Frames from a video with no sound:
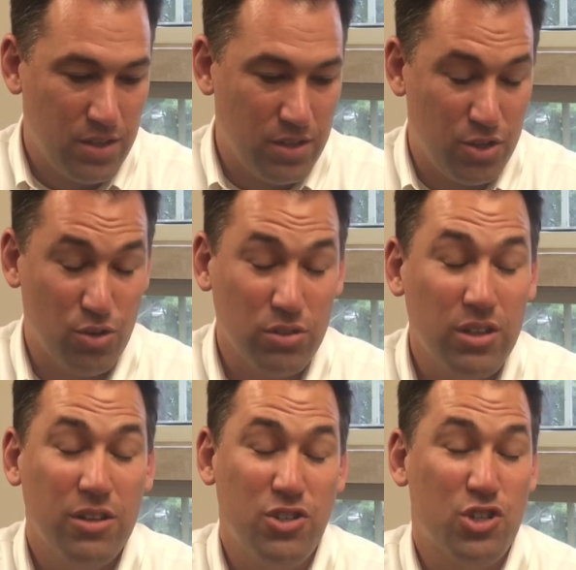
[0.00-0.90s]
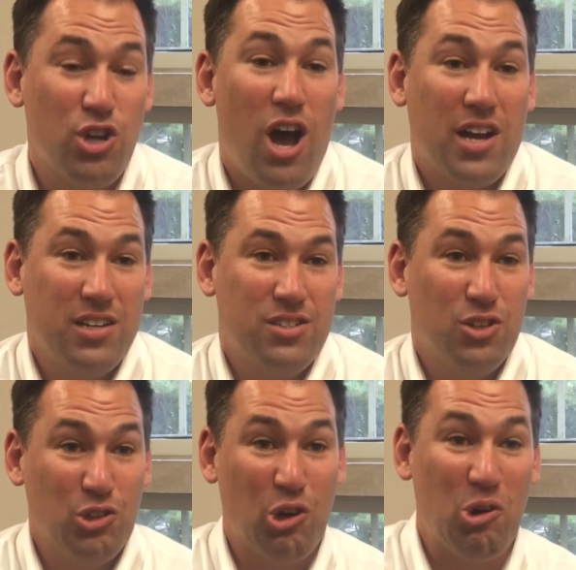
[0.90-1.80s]
Like you're literally just talking
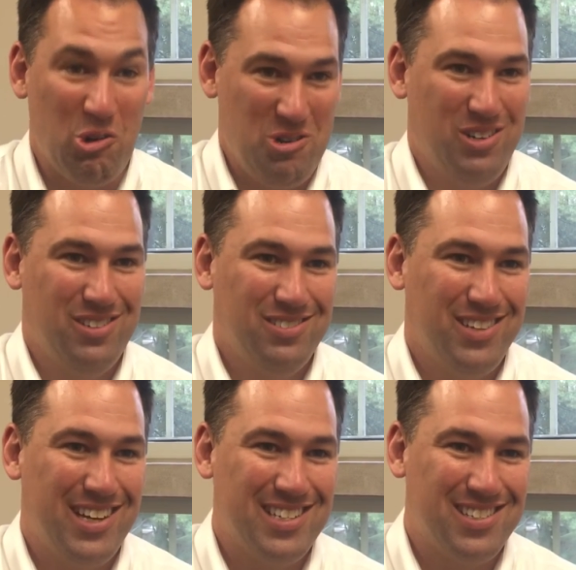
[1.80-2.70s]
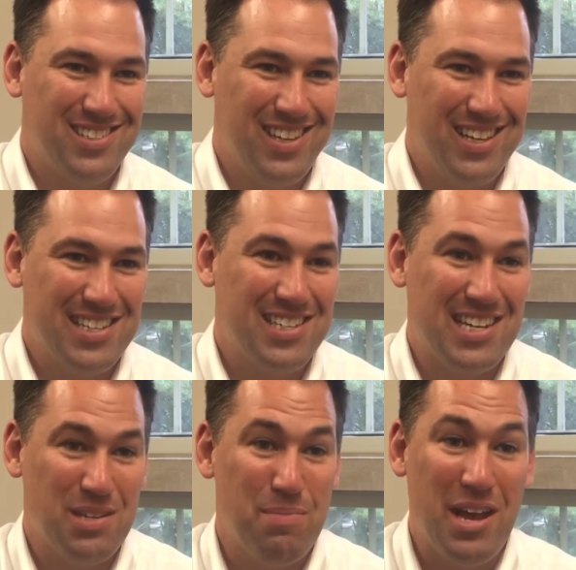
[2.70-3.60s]
to learn, and it's it's
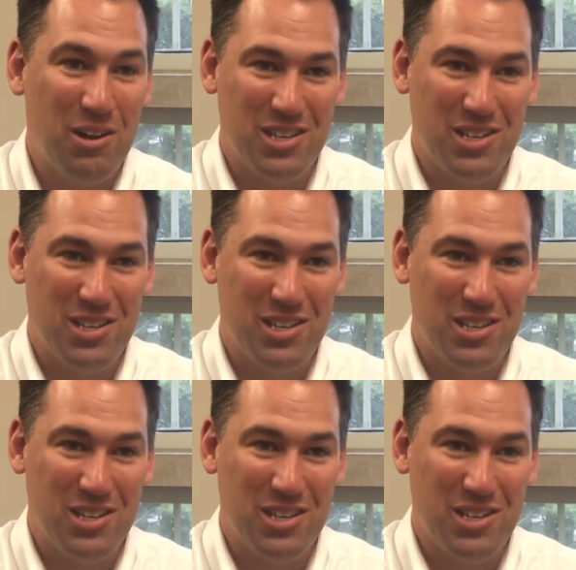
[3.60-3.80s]
not dependent